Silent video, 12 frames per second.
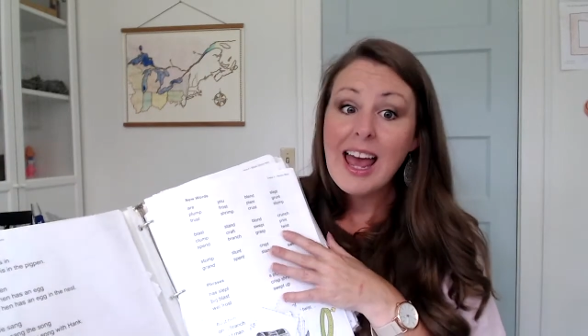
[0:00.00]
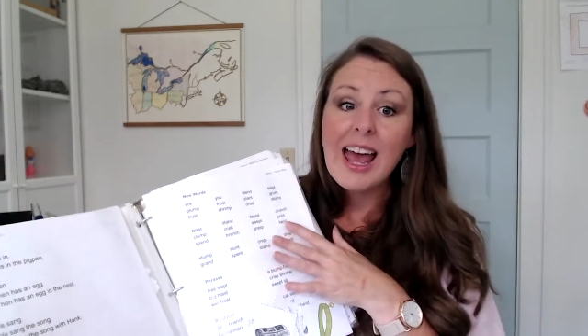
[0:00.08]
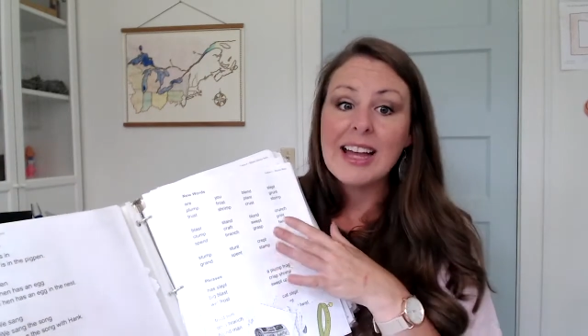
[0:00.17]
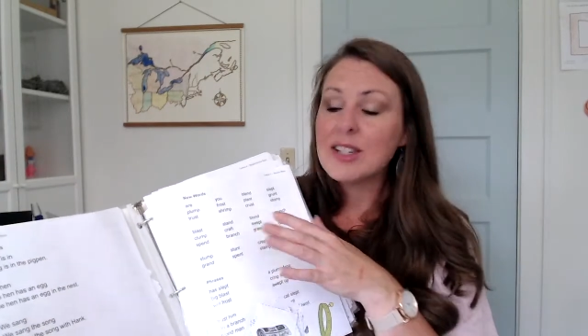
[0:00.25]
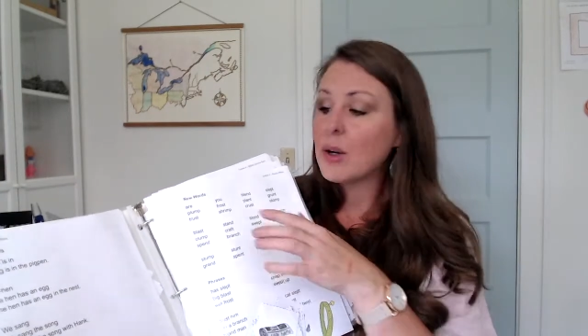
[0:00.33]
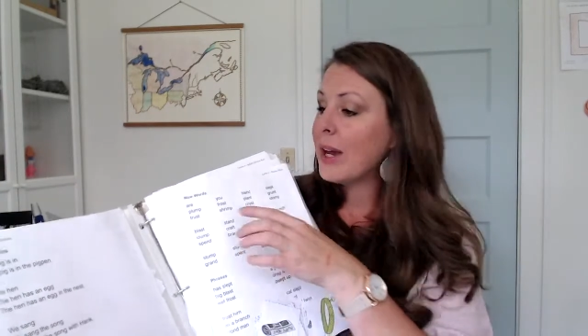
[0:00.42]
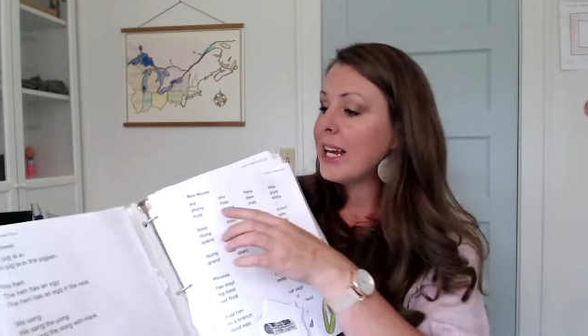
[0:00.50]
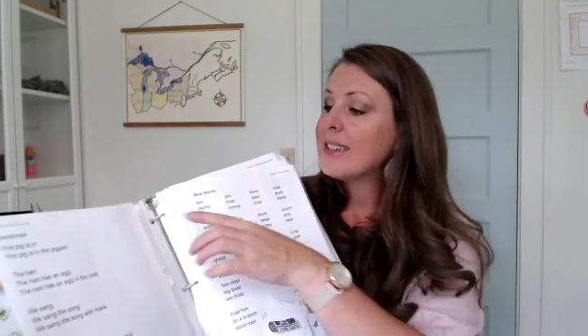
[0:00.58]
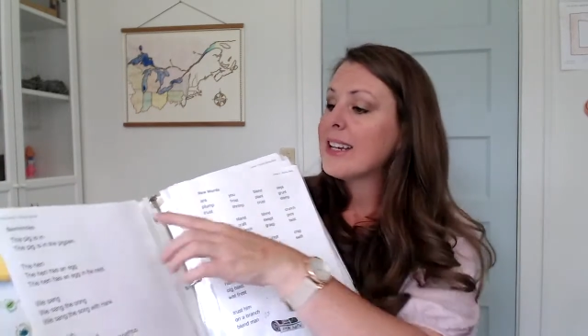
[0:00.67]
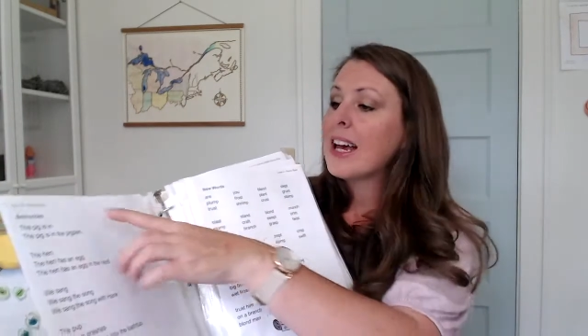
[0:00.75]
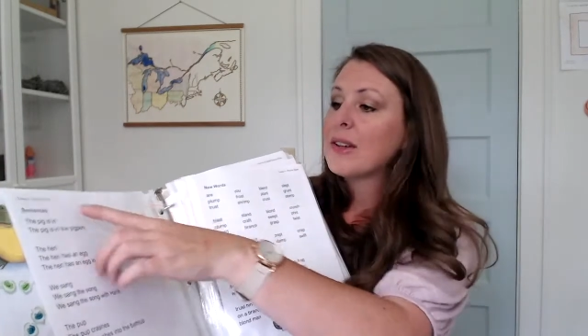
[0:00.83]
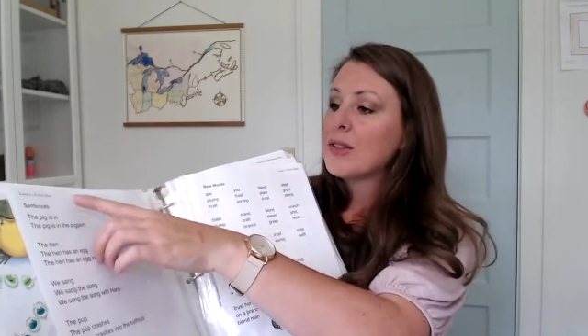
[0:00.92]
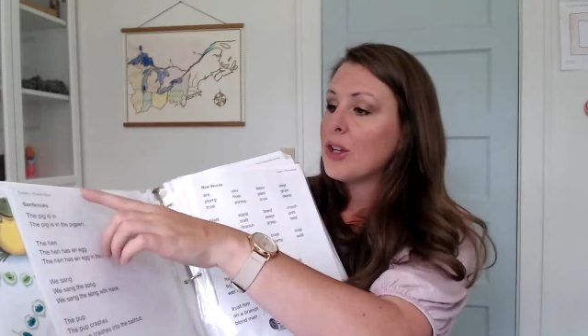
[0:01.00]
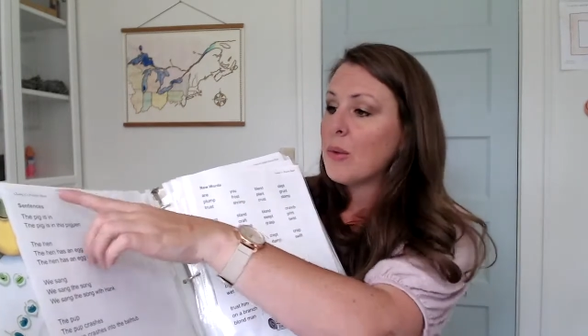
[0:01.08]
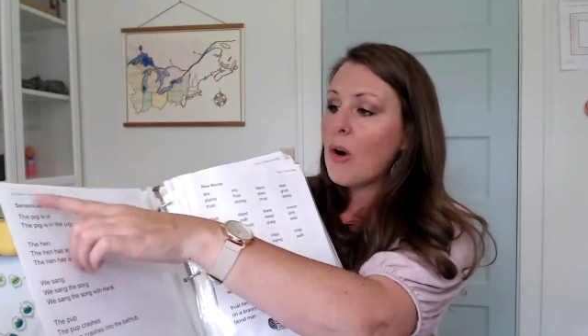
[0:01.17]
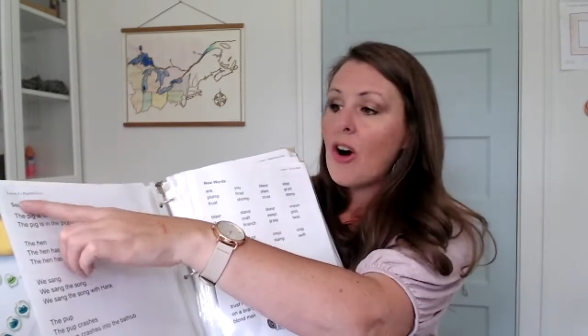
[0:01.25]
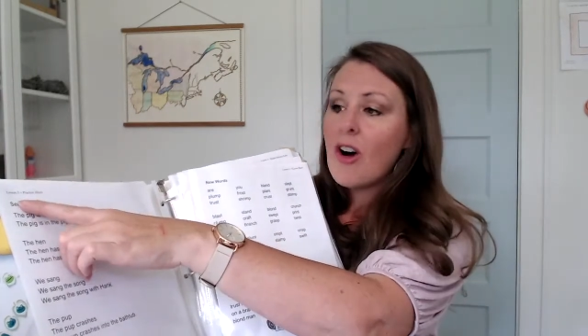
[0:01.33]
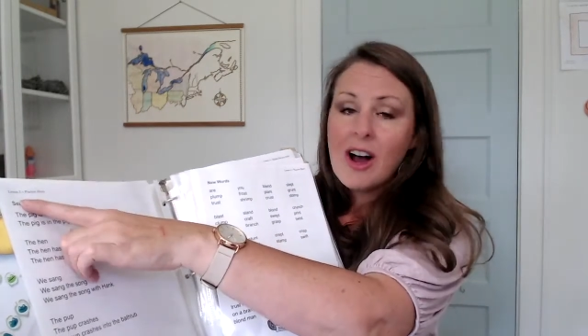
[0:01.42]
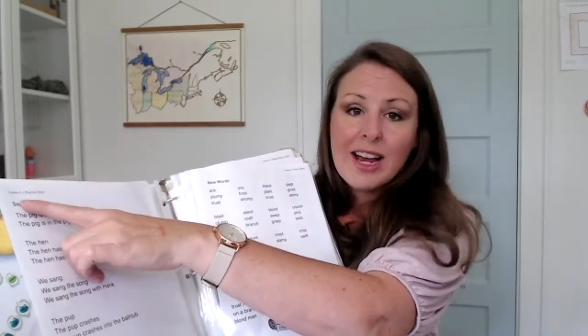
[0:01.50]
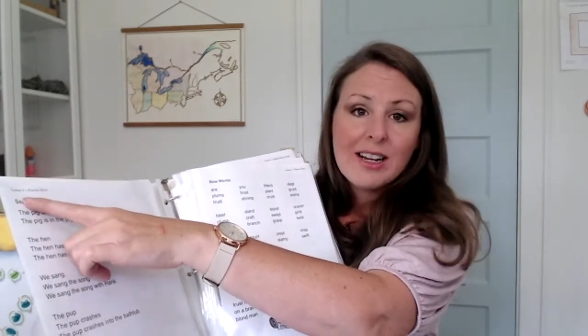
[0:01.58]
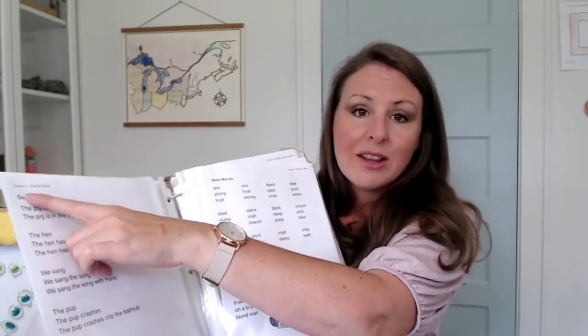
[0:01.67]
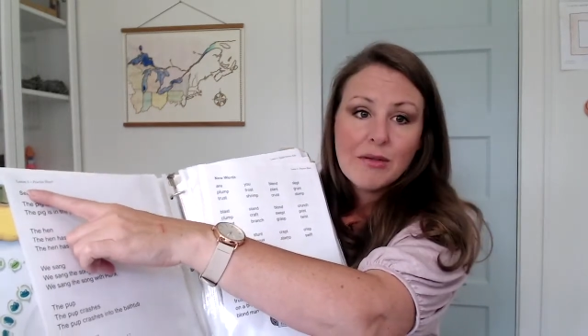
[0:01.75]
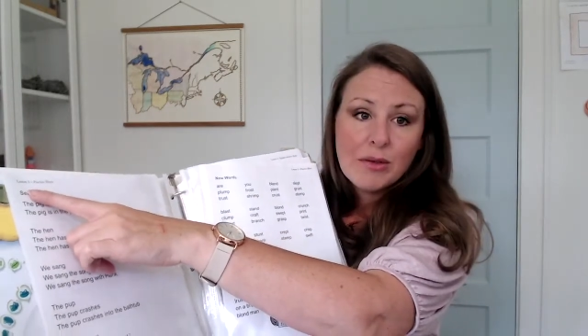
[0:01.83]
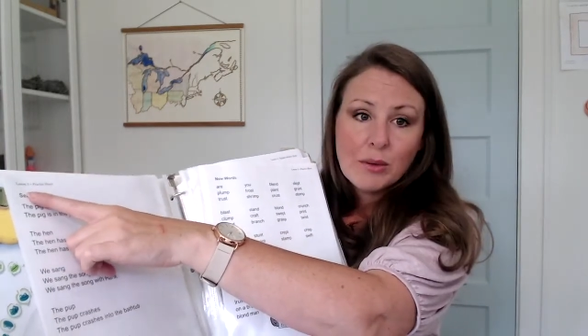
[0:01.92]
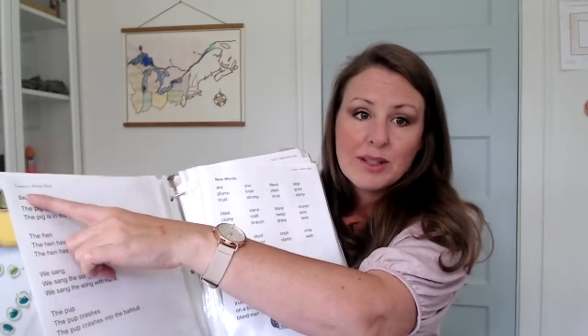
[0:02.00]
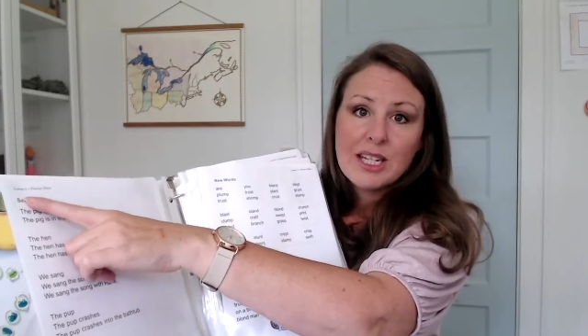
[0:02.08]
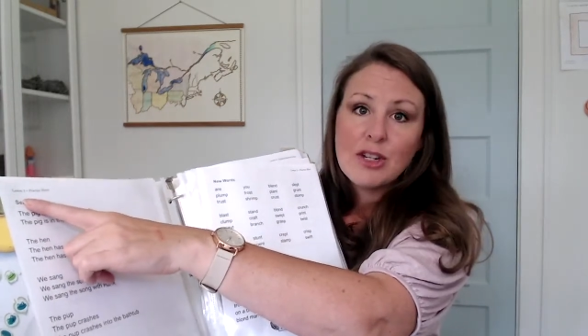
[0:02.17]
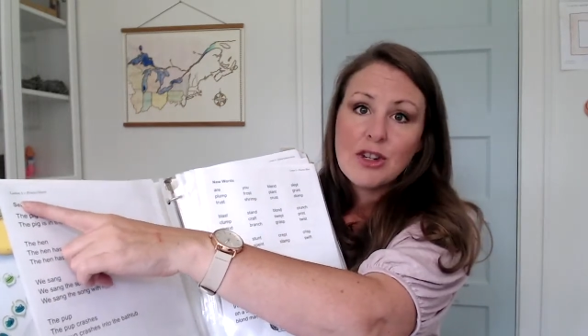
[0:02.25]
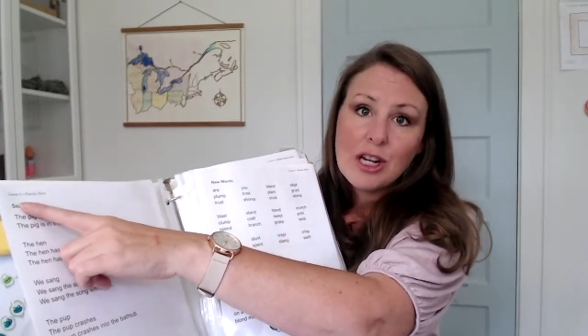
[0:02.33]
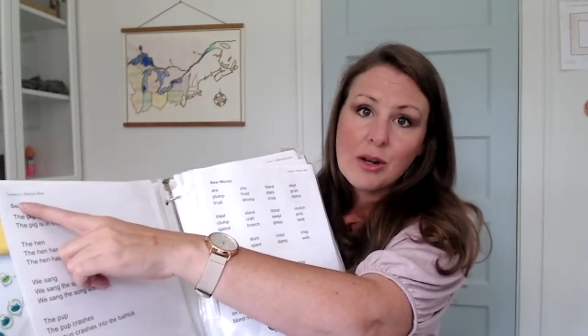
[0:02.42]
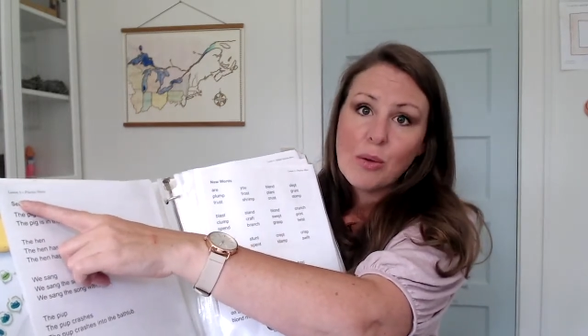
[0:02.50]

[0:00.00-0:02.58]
And so it tells you on the fluency sheet